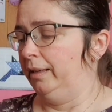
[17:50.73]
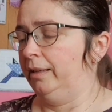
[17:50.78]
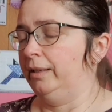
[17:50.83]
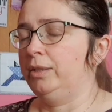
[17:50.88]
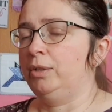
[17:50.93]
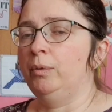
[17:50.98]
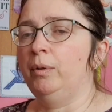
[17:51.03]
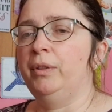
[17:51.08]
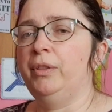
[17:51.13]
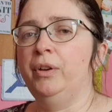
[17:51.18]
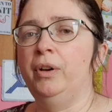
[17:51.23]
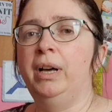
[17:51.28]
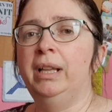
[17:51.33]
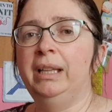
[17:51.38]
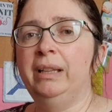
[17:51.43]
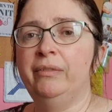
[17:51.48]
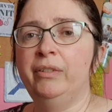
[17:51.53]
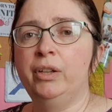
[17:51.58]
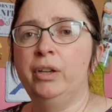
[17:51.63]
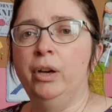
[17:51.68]
so I thought
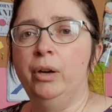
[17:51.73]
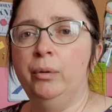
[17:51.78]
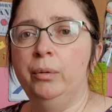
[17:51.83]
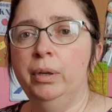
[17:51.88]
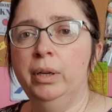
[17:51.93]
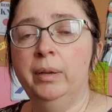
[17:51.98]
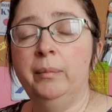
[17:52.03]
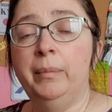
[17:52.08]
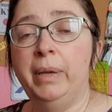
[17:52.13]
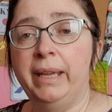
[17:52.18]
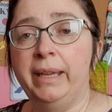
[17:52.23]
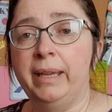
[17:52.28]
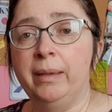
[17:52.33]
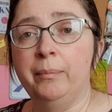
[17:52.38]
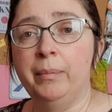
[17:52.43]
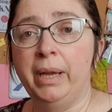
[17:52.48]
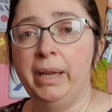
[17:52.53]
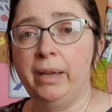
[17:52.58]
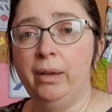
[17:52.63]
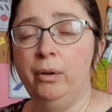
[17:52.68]
I'll have a go at
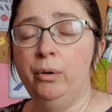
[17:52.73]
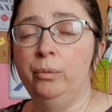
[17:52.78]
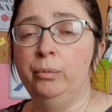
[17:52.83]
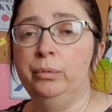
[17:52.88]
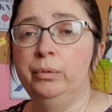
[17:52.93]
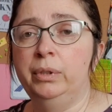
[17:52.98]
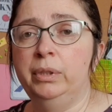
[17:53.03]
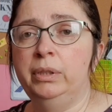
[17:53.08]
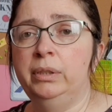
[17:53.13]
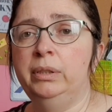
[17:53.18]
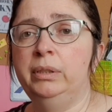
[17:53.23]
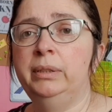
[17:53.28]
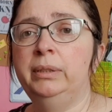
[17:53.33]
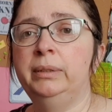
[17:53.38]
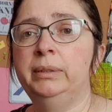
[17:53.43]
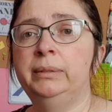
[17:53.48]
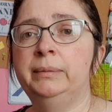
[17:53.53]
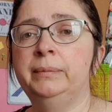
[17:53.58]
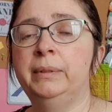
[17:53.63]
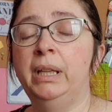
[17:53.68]
making my own
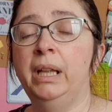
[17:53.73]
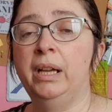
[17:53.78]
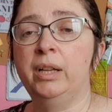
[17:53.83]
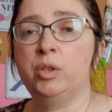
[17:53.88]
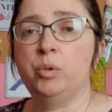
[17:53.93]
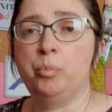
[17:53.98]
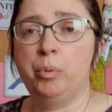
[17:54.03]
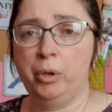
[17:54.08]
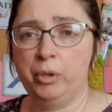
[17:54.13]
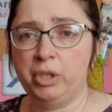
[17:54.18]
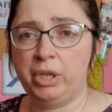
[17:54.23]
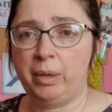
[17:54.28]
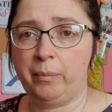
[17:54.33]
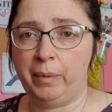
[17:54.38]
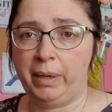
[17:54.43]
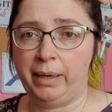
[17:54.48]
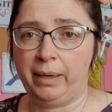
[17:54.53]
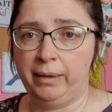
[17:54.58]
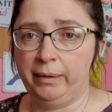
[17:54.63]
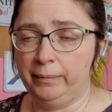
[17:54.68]
large
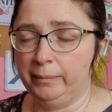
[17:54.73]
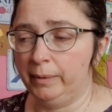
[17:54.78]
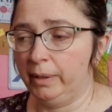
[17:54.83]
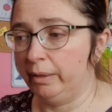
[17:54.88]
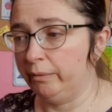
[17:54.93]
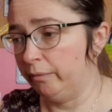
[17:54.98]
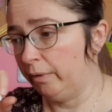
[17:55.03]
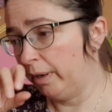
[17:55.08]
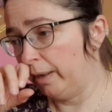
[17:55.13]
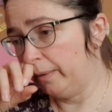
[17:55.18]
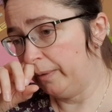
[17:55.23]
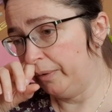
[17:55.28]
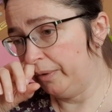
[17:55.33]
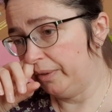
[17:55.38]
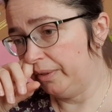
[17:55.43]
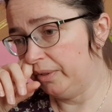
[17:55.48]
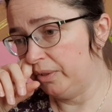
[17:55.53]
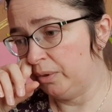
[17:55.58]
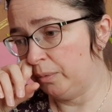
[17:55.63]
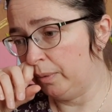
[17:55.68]
project bag. And rather
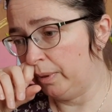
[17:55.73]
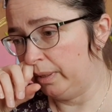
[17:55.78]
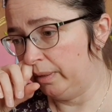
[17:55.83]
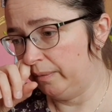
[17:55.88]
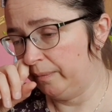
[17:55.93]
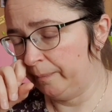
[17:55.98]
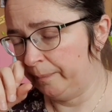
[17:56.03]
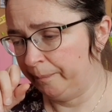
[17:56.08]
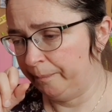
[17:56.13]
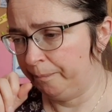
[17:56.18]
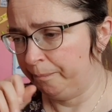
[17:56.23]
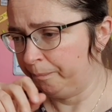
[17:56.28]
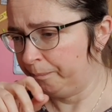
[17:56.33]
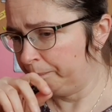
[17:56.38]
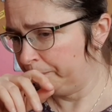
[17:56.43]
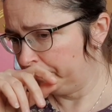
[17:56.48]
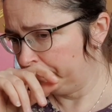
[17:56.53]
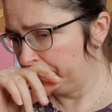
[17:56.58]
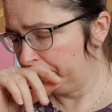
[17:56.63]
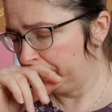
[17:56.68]
than doing,
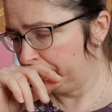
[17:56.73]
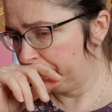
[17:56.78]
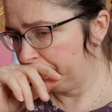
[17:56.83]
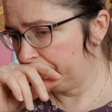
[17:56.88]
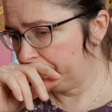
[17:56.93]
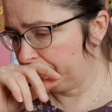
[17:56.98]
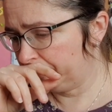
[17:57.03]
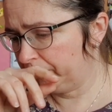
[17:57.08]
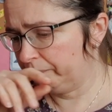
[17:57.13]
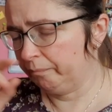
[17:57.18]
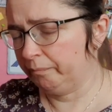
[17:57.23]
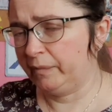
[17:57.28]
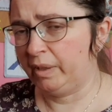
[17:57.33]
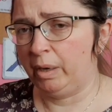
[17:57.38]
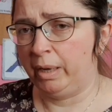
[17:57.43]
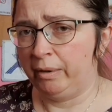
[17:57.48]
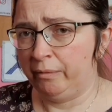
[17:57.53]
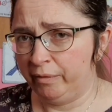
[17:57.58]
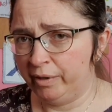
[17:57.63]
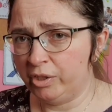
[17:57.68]

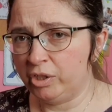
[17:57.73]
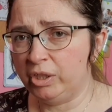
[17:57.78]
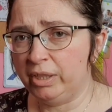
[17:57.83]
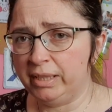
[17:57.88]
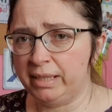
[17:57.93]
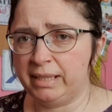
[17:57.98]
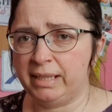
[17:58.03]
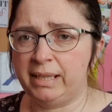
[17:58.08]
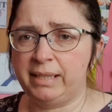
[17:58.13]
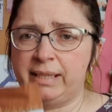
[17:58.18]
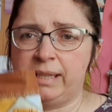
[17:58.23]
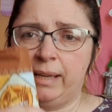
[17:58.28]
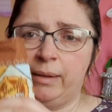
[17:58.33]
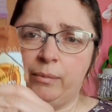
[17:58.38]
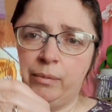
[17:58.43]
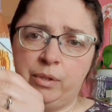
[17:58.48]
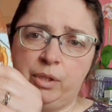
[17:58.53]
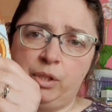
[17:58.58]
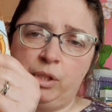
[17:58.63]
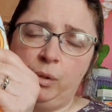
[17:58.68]
I originally set
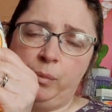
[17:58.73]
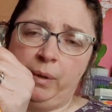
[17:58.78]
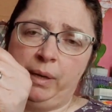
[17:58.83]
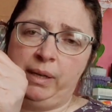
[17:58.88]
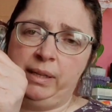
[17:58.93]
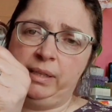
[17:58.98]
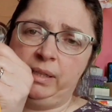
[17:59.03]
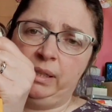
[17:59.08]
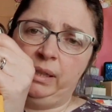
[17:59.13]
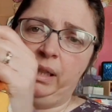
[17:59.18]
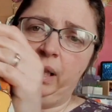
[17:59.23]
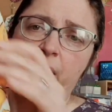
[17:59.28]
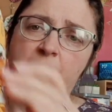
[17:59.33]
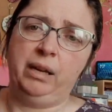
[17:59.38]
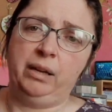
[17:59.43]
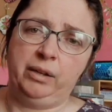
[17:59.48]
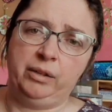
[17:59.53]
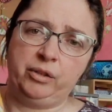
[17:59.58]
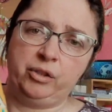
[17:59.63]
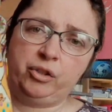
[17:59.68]
out to do it as a
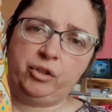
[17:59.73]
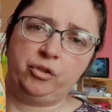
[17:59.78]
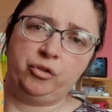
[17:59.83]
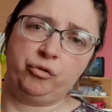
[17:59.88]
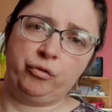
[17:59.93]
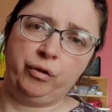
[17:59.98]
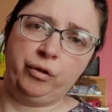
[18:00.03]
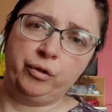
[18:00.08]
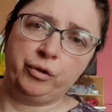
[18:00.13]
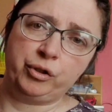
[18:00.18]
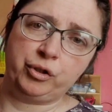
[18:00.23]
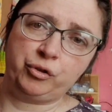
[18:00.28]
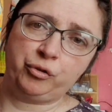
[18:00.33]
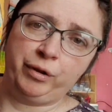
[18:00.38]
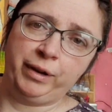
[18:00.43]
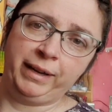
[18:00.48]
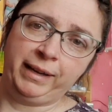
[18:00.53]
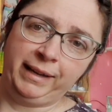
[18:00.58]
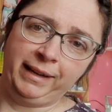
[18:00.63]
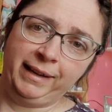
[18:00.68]
large
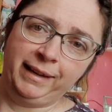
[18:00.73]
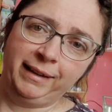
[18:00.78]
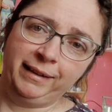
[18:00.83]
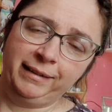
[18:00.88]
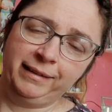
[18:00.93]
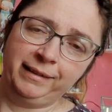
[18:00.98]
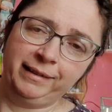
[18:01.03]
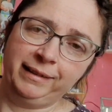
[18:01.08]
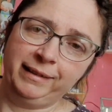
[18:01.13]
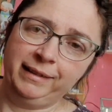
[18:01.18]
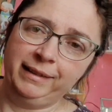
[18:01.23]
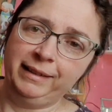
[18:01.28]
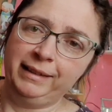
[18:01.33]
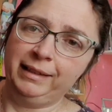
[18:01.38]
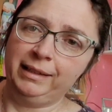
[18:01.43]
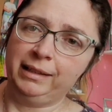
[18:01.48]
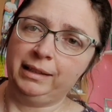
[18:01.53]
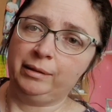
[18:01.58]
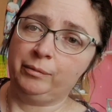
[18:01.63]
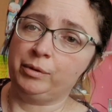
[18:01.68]
drawstring.
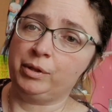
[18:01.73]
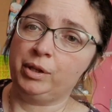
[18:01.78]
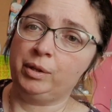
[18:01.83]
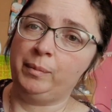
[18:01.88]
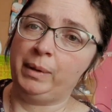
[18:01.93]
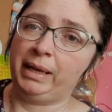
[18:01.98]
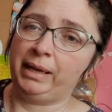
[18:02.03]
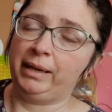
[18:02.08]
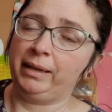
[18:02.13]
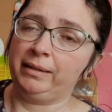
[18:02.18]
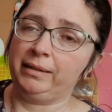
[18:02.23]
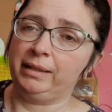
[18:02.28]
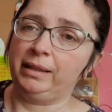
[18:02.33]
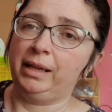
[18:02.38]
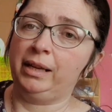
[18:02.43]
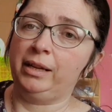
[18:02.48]
I was going to make it as a